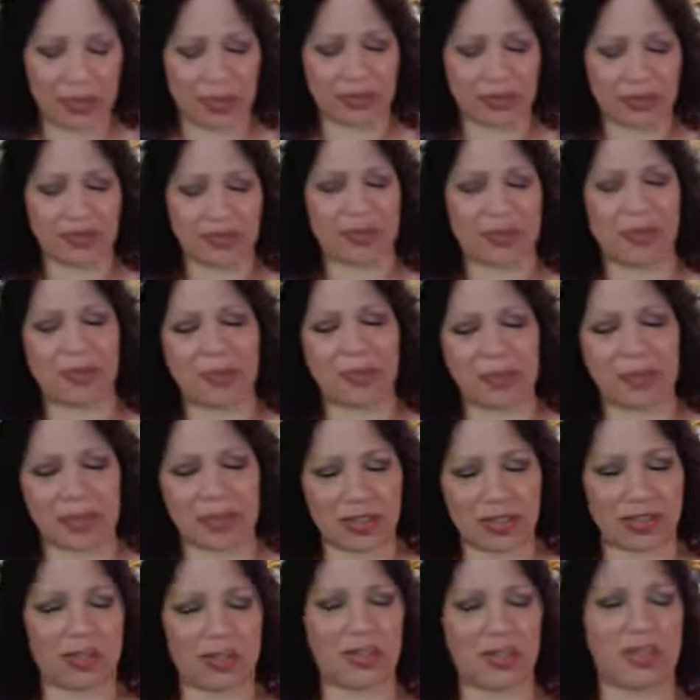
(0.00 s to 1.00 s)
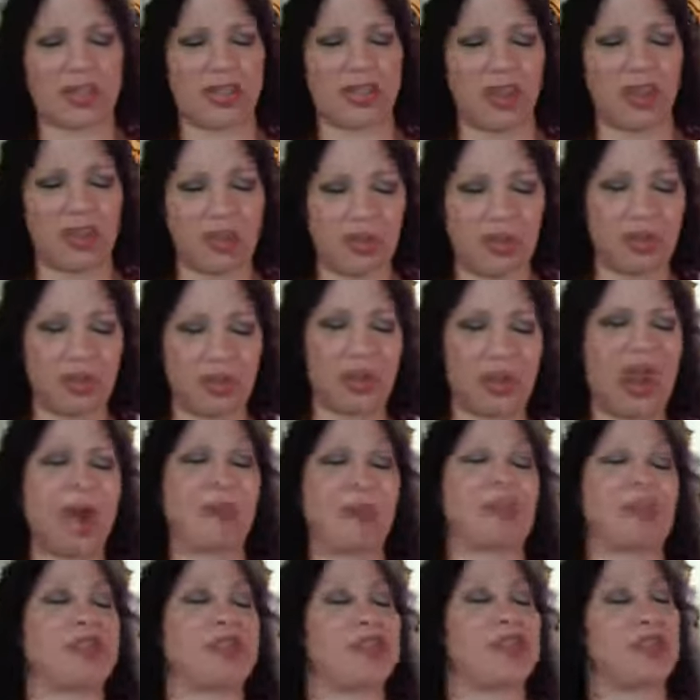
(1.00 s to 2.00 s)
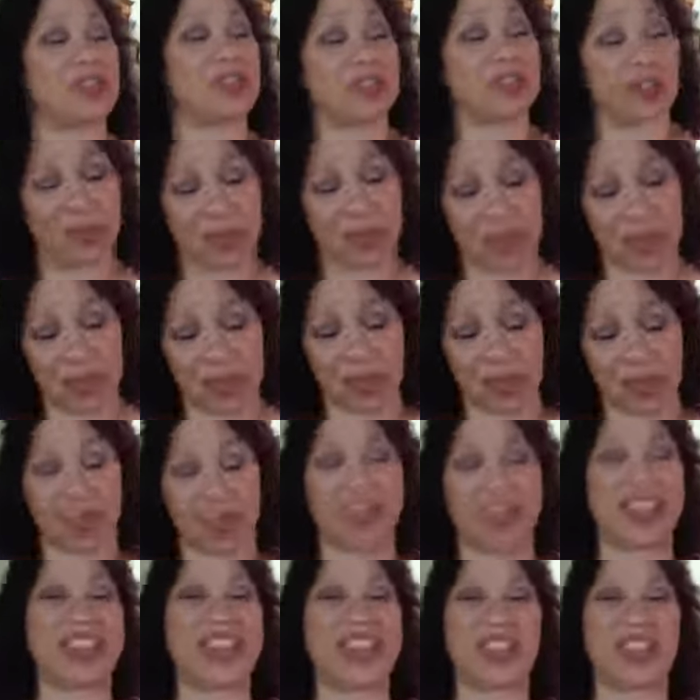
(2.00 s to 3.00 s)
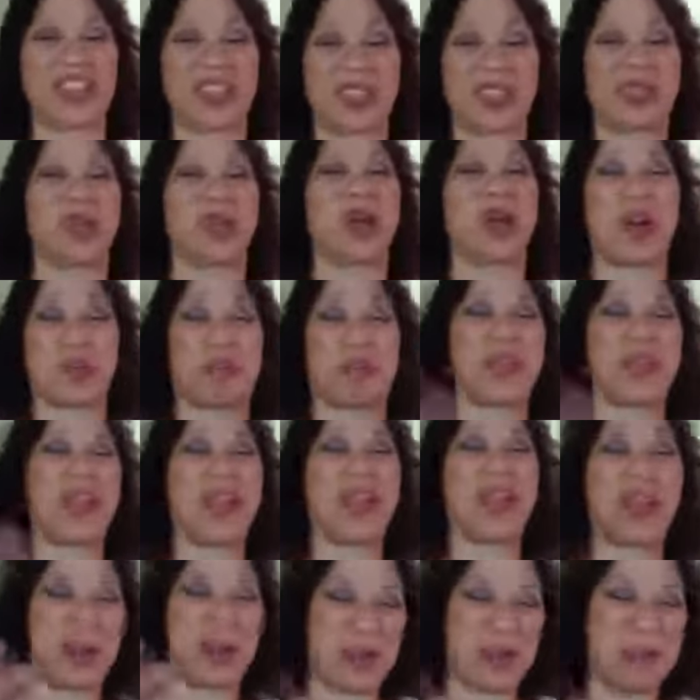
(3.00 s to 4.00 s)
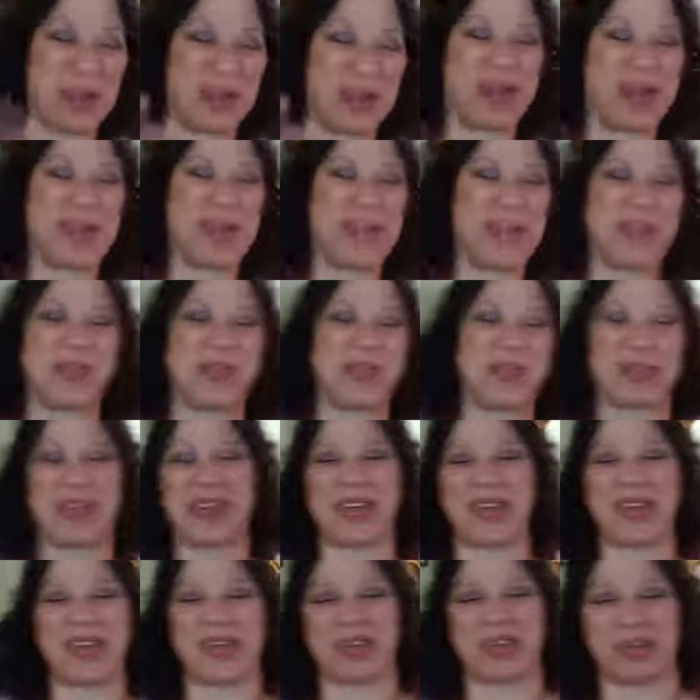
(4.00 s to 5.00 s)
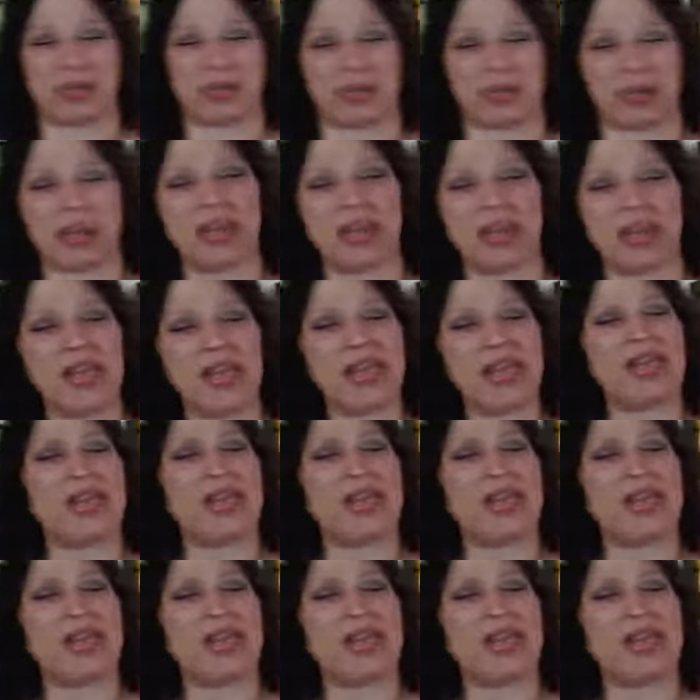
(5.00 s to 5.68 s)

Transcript: there's something to do with a newcomer and somebody new, like the stork bringing a bundle of joy to the door?